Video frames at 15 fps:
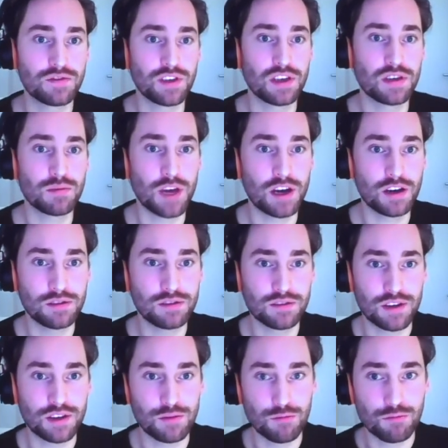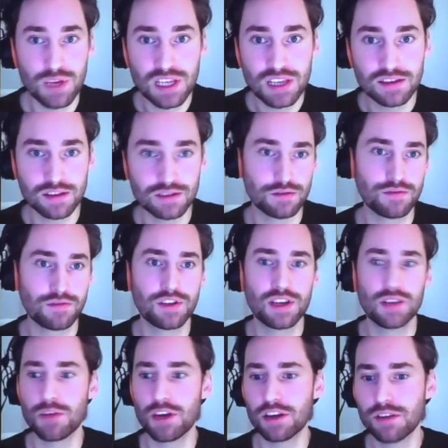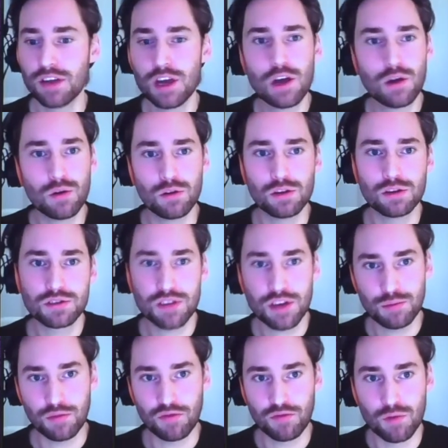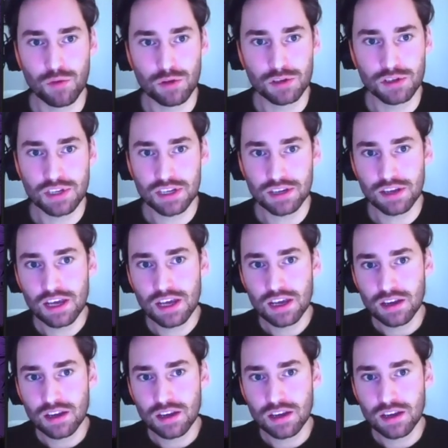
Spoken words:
think about retail, think about all those type of roles that